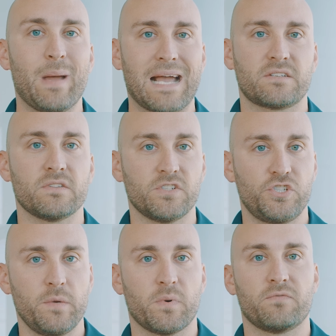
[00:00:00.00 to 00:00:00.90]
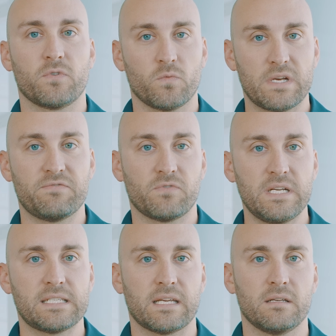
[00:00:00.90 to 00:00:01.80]
back to the shipper for
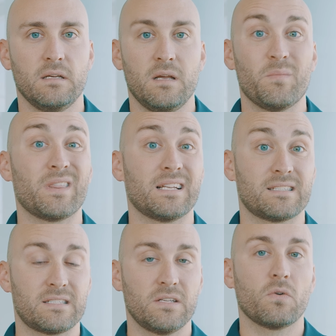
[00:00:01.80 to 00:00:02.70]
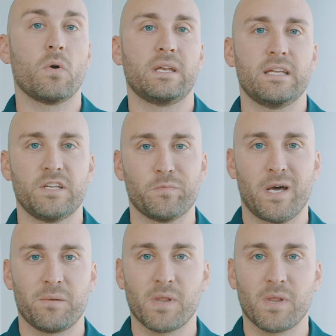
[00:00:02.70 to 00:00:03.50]
refreezing, but that's still going to hit your bottom